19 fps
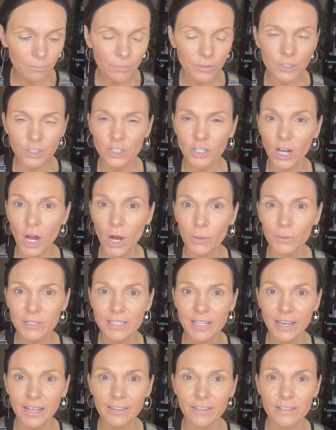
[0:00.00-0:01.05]
but she always
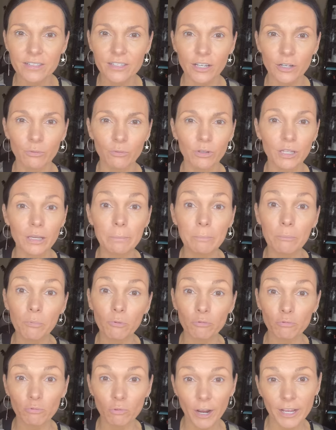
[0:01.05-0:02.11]
had these like really
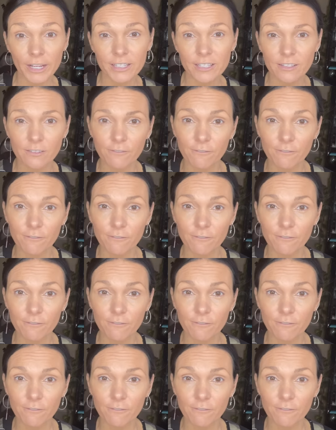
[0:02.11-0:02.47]
bright,